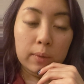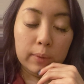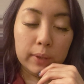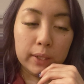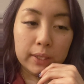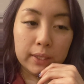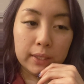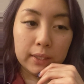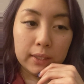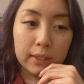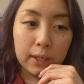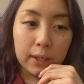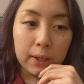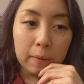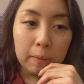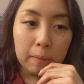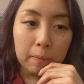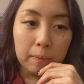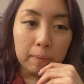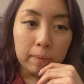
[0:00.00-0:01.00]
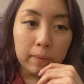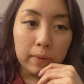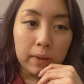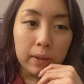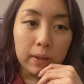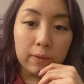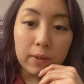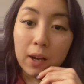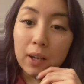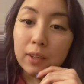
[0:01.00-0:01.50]
But I've
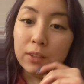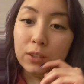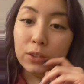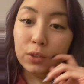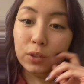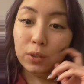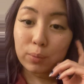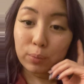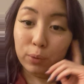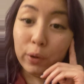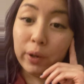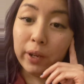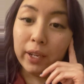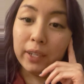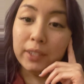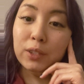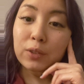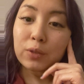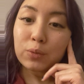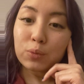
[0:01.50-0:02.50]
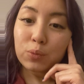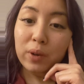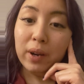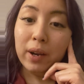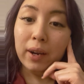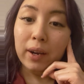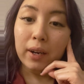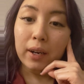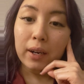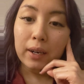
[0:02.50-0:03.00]
gotten to a point
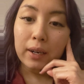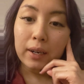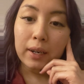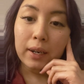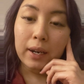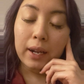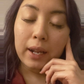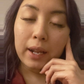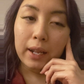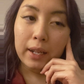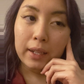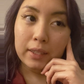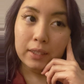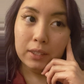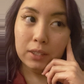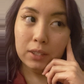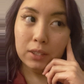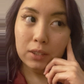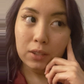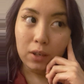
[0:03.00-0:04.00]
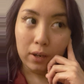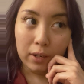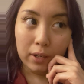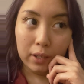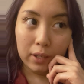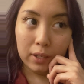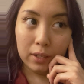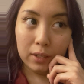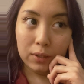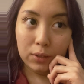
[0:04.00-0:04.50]
where it's
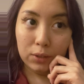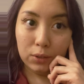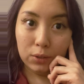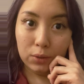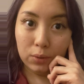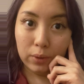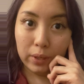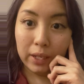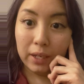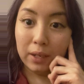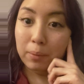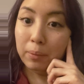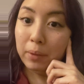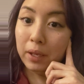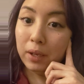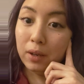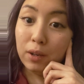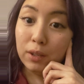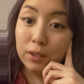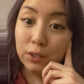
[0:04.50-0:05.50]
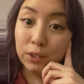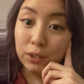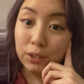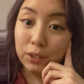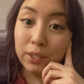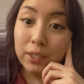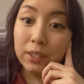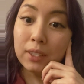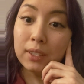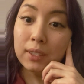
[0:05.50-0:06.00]
starting to eat at my
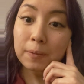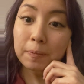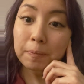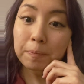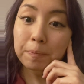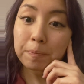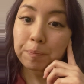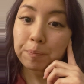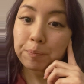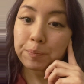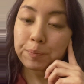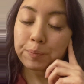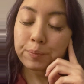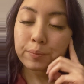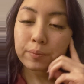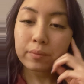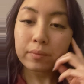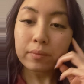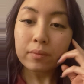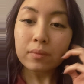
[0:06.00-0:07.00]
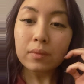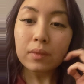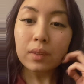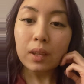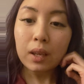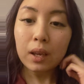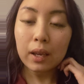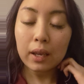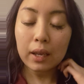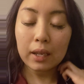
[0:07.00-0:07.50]
consciousness,
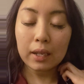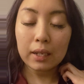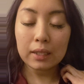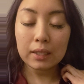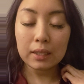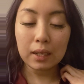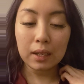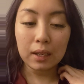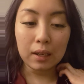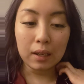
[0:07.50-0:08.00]
and